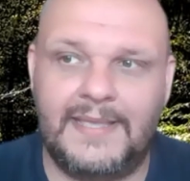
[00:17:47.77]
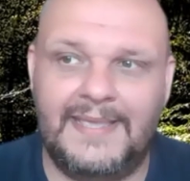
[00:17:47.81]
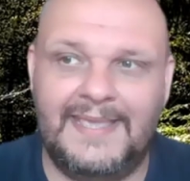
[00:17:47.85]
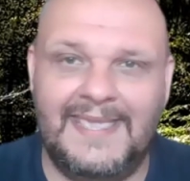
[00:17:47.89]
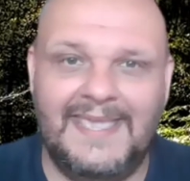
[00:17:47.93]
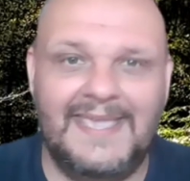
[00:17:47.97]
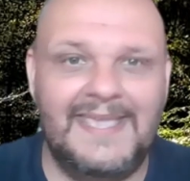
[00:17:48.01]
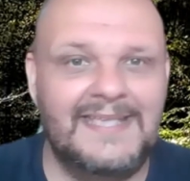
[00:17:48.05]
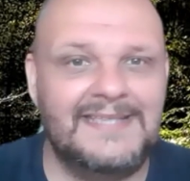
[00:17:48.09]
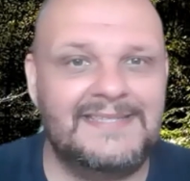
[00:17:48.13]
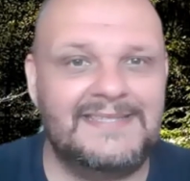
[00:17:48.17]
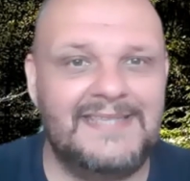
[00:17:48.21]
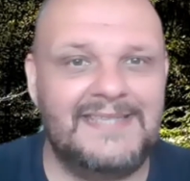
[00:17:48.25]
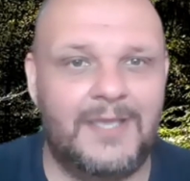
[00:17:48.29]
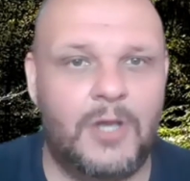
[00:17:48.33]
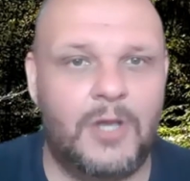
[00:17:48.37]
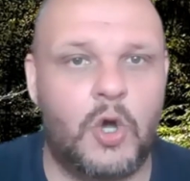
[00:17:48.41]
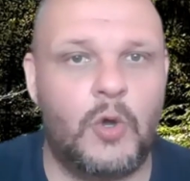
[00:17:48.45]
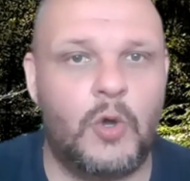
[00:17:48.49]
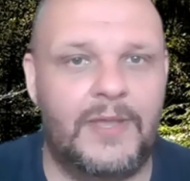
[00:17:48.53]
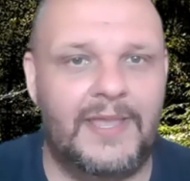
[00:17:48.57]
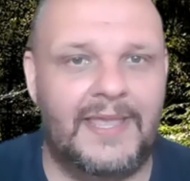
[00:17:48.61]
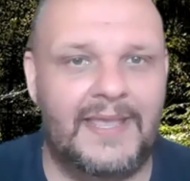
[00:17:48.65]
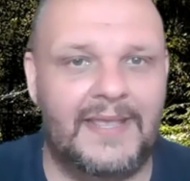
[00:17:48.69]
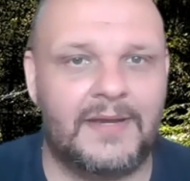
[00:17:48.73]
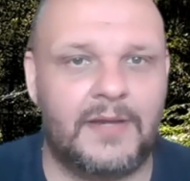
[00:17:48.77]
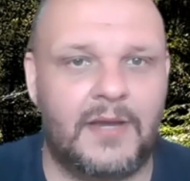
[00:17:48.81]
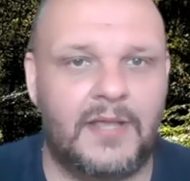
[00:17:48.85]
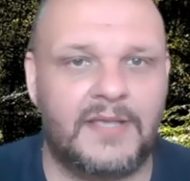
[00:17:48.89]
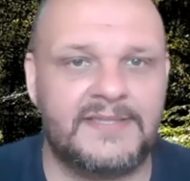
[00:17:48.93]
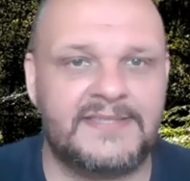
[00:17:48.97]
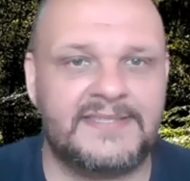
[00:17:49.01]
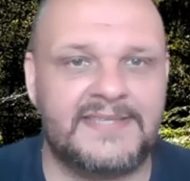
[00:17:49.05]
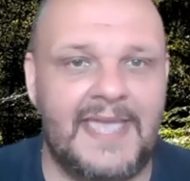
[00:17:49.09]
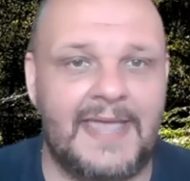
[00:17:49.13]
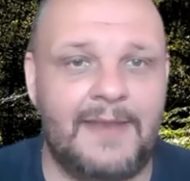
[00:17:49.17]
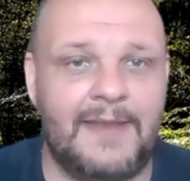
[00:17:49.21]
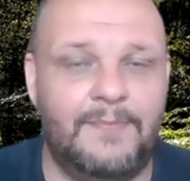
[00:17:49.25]

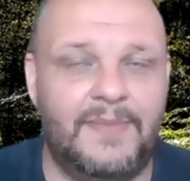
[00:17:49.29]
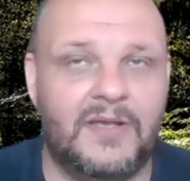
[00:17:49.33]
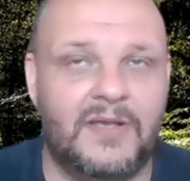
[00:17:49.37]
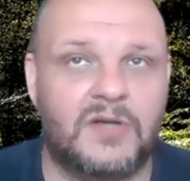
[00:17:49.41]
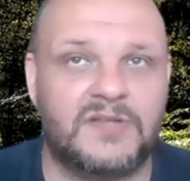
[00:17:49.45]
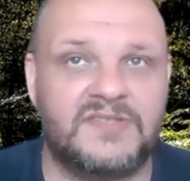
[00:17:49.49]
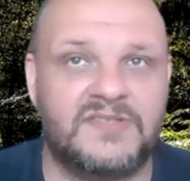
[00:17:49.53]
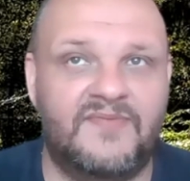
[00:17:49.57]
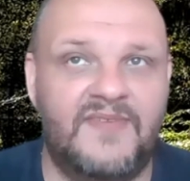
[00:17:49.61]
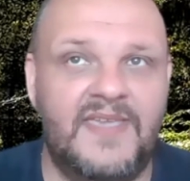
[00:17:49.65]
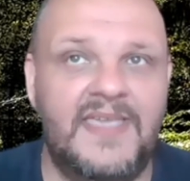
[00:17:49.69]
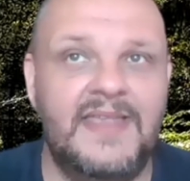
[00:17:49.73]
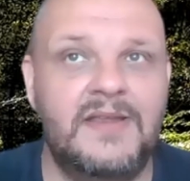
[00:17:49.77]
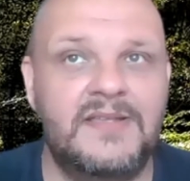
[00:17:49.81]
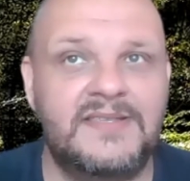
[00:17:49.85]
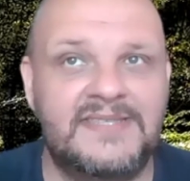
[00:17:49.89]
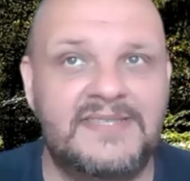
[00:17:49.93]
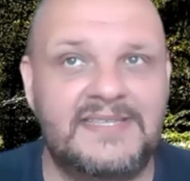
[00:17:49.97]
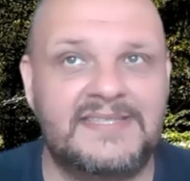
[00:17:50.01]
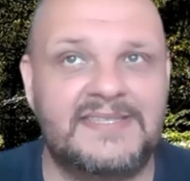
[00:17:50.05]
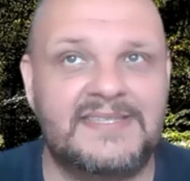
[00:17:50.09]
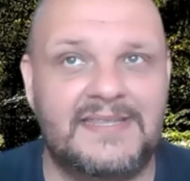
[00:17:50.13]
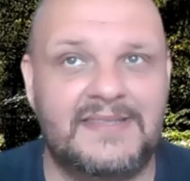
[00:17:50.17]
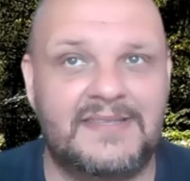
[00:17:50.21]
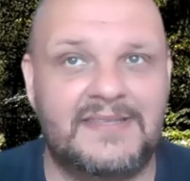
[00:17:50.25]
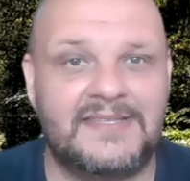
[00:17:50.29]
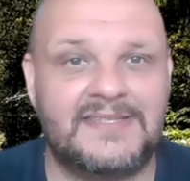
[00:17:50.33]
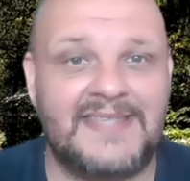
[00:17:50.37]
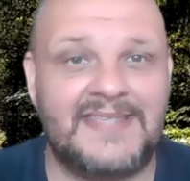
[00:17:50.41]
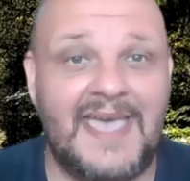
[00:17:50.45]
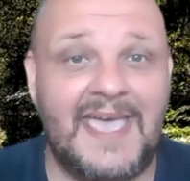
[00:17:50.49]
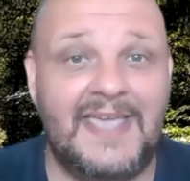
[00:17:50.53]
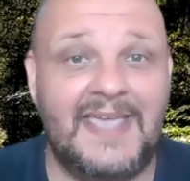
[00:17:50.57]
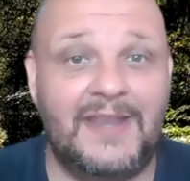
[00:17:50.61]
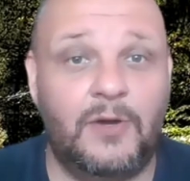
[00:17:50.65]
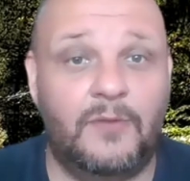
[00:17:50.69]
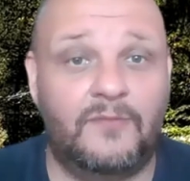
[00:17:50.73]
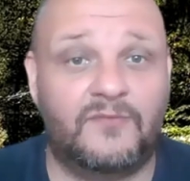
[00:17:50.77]
easygoingness. And because Venus is in the
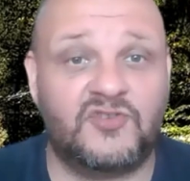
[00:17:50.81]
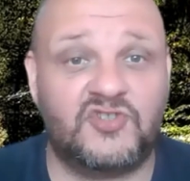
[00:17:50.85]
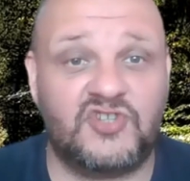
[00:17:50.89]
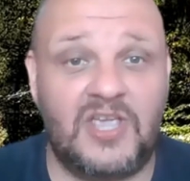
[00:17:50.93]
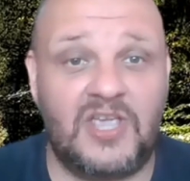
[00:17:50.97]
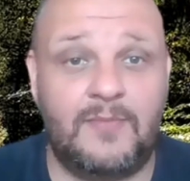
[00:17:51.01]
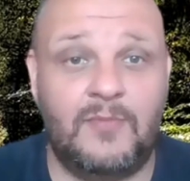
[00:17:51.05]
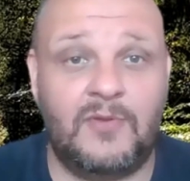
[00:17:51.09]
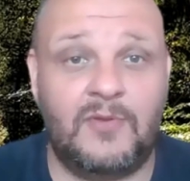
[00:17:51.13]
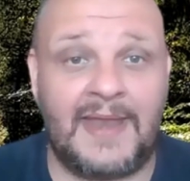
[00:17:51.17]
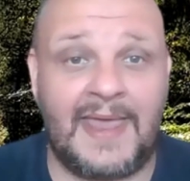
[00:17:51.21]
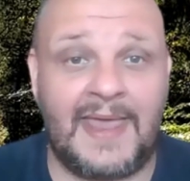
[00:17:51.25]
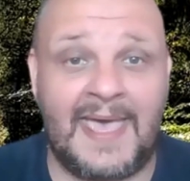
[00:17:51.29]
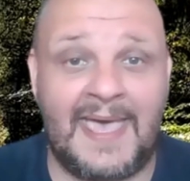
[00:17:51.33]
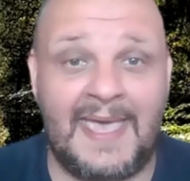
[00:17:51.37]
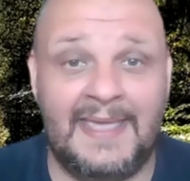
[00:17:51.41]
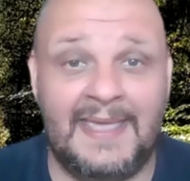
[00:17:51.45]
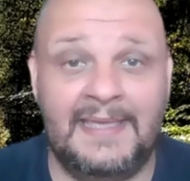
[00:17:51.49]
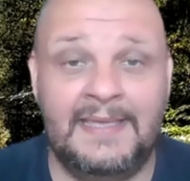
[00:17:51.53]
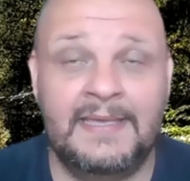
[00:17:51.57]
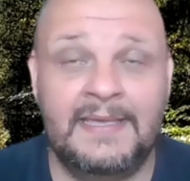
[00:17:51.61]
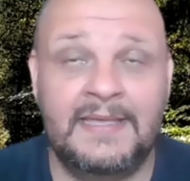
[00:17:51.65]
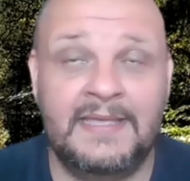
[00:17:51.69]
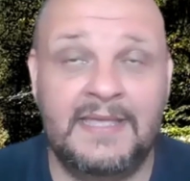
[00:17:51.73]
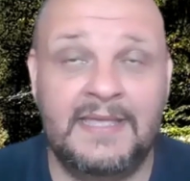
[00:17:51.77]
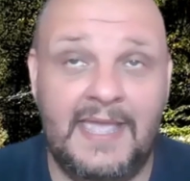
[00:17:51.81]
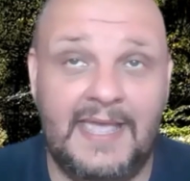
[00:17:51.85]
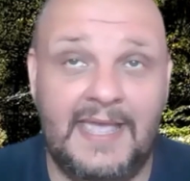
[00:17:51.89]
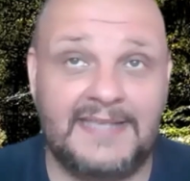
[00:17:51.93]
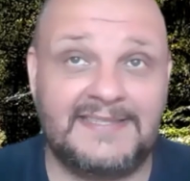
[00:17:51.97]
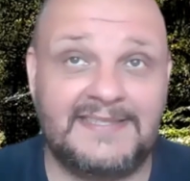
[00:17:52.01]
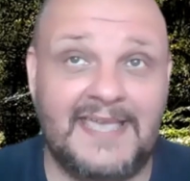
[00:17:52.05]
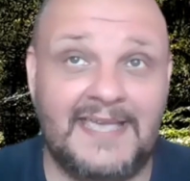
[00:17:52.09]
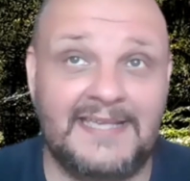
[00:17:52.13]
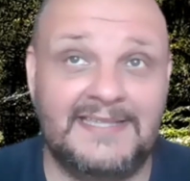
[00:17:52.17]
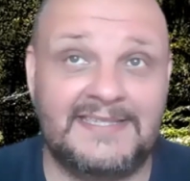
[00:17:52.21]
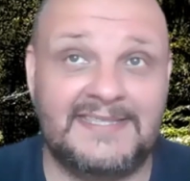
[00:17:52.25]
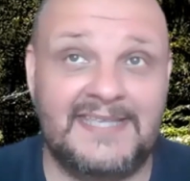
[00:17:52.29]
sign of Gemini,
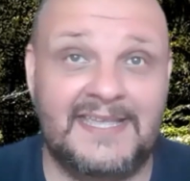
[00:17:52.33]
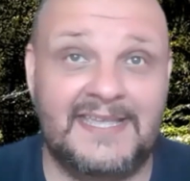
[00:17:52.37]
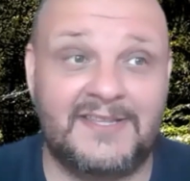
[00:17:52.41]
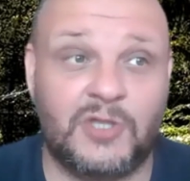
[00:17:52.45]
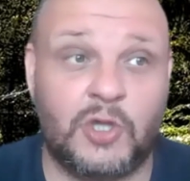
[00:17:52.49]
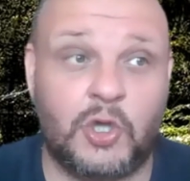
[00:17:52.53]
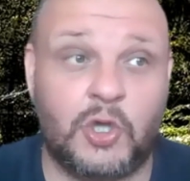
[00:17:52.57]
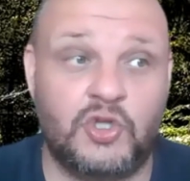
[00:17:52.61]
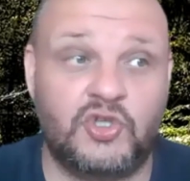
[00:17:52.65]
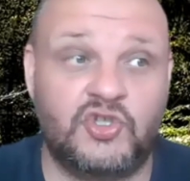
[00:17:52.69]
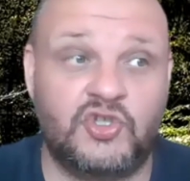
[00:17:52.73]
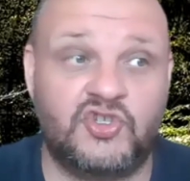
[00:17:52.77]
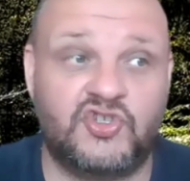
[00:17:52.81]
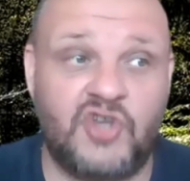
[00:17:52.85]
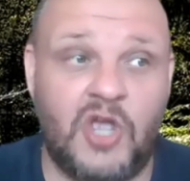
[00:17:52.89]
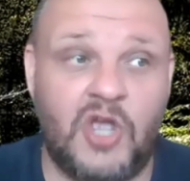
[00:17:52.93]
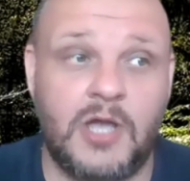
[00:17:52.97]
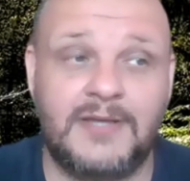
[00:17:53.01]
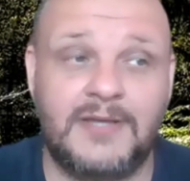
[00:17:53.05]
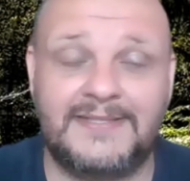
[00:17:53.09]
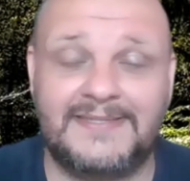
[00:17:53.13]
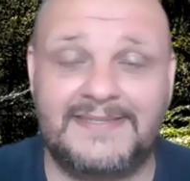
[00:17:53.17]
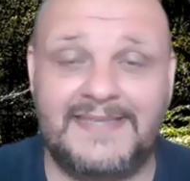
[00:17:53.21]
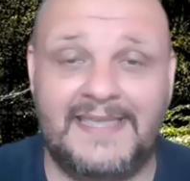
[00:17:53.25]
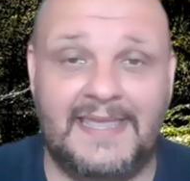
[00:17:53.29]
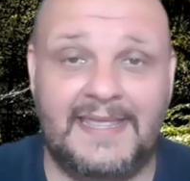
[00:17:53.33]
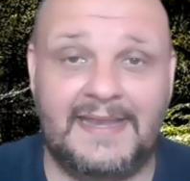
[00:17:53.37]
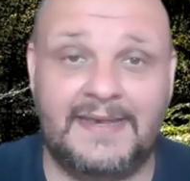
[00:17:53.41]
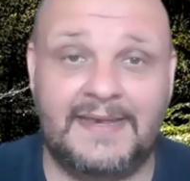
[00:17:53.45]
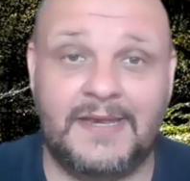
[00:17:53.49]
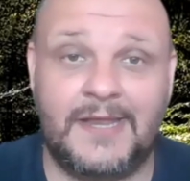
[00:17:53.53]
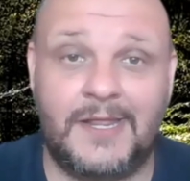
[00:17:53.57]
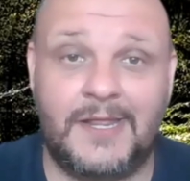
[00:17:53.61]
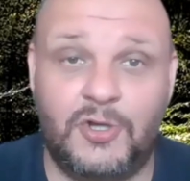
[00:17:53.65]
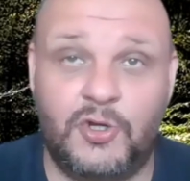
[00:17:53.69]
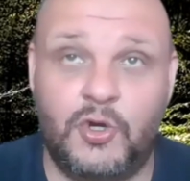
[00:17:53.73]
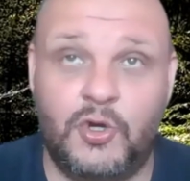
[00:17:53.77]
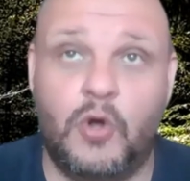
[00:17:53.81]
as I said,
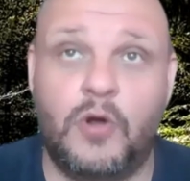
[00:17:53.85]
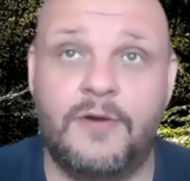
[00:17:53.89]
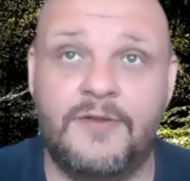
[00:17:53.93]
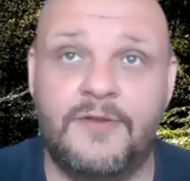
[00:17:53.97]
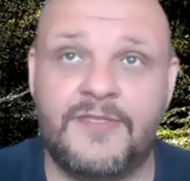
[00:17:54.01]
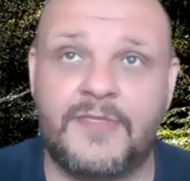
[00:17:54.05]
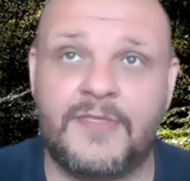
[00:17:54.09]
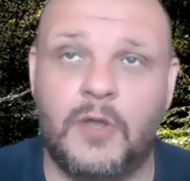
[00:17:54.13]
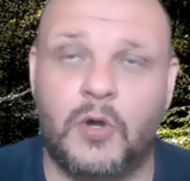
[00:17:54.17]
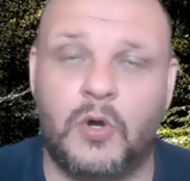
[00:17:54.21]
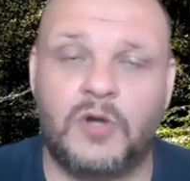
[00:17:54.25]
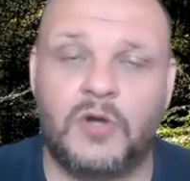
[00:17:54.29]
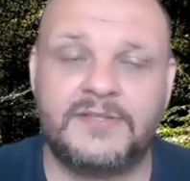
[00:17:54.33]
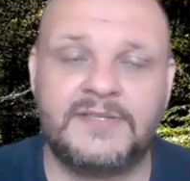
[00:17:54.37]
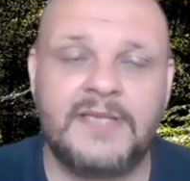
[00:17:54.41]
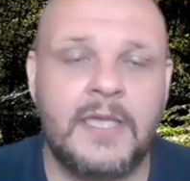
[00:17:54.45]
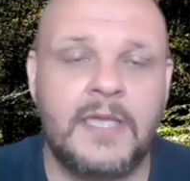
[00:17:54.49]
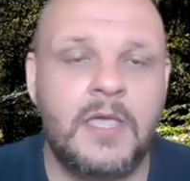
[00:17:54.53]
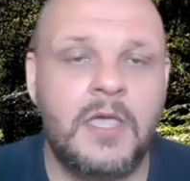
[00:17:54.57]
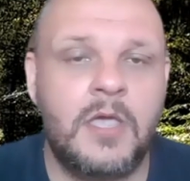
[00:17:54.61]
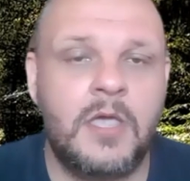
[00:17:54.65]
conjuncting north node,